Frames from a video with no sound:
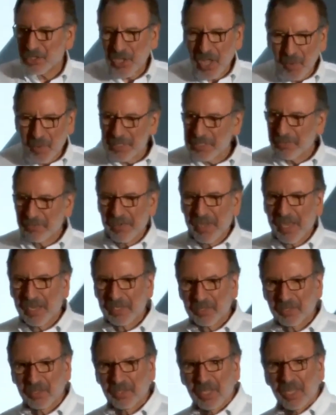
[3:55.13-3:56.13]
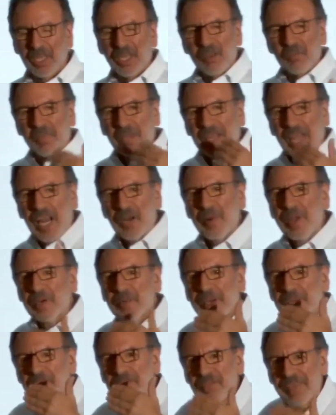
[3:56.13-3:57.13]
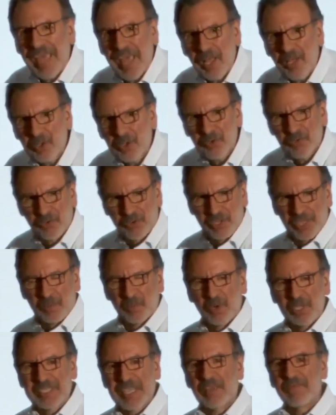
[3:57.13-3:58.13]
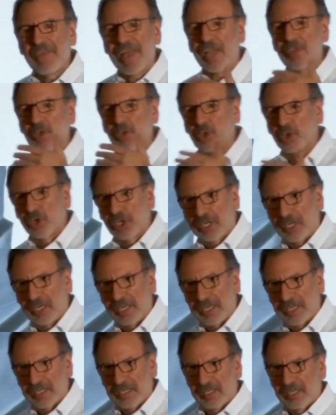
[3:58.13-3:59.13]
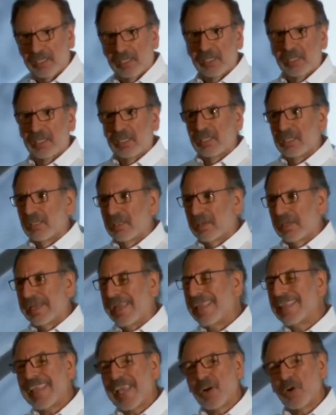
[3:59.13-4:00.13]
is always a factor. But how do I create value for them? What does that value look like? And they